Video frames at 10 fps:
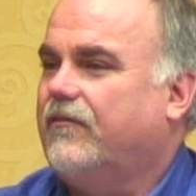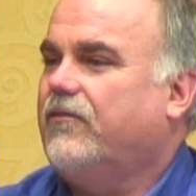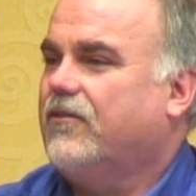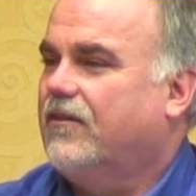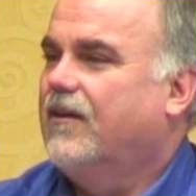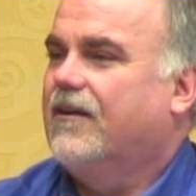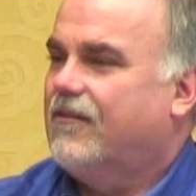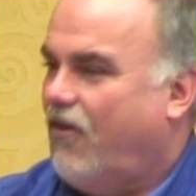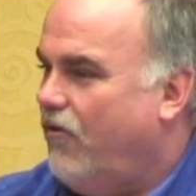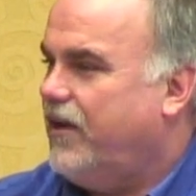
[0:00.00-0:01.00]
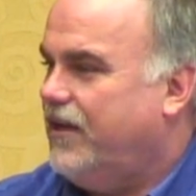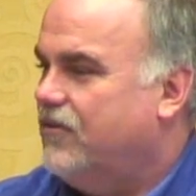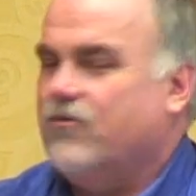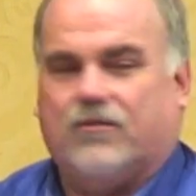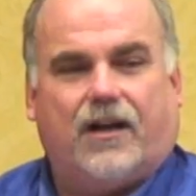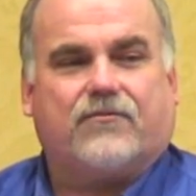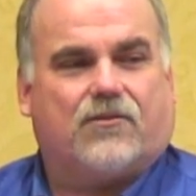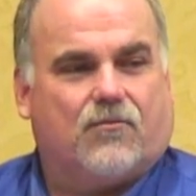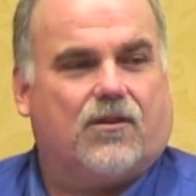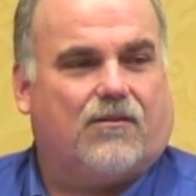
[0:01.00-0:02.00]
If you're going in to do
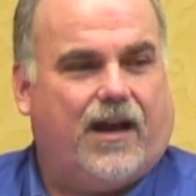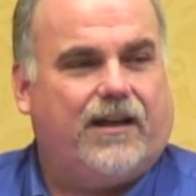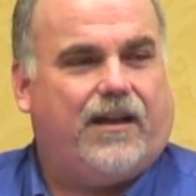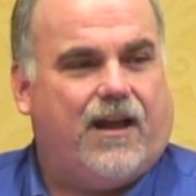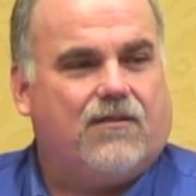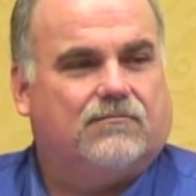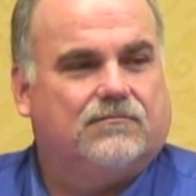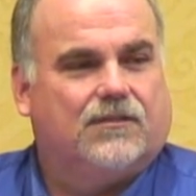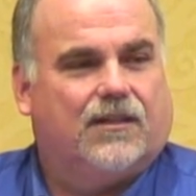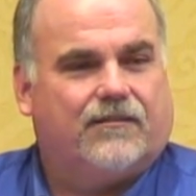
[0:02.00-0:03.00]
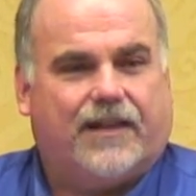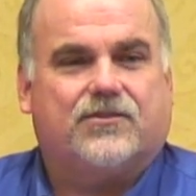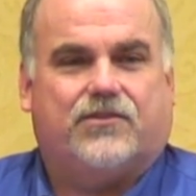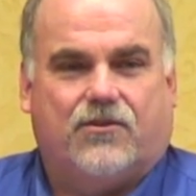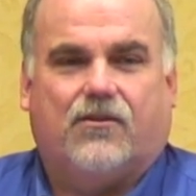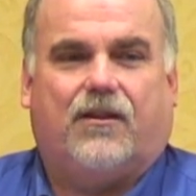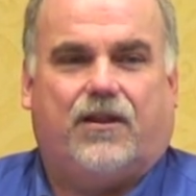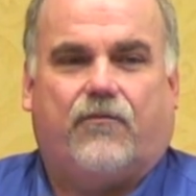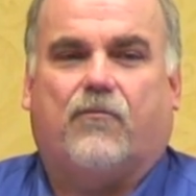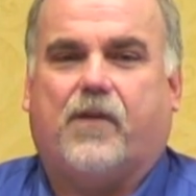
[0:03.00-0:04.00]
electrical work right now, that's still good
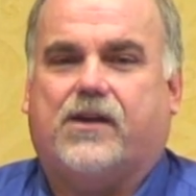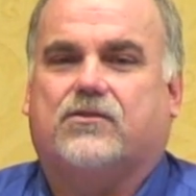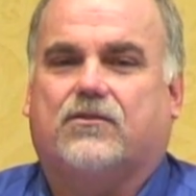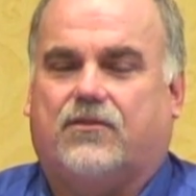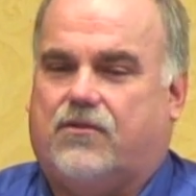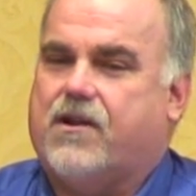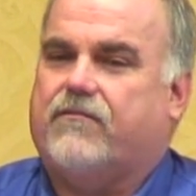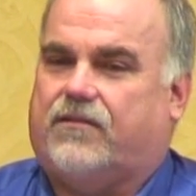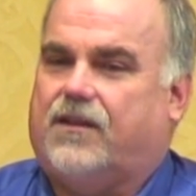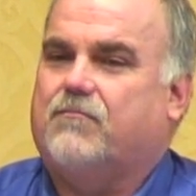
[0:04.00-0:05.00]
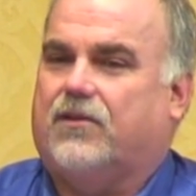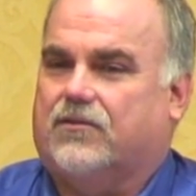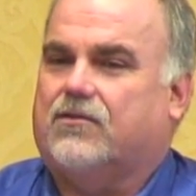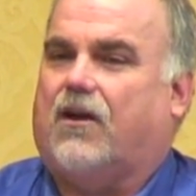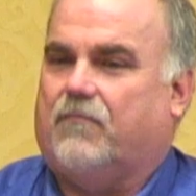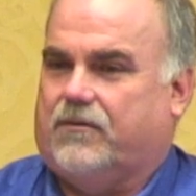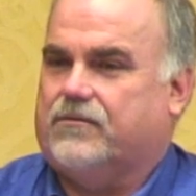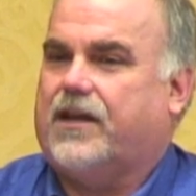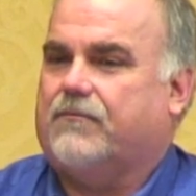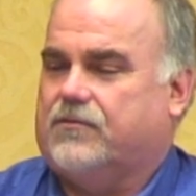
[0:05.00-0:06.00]
information to do. Everything Bill taught me
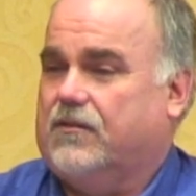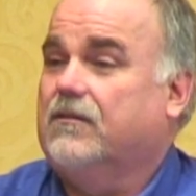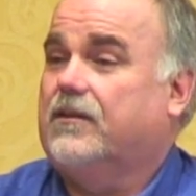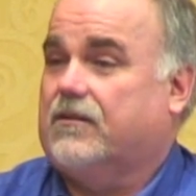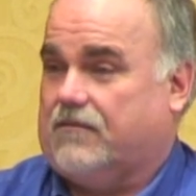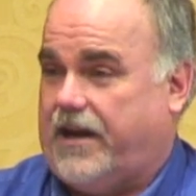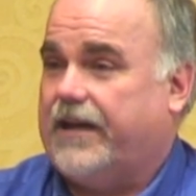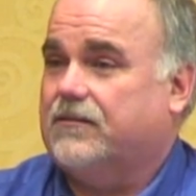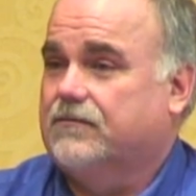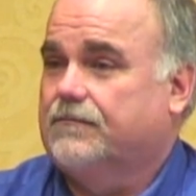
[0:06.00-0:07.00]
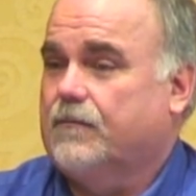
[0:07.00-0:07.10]
was absolutely correct.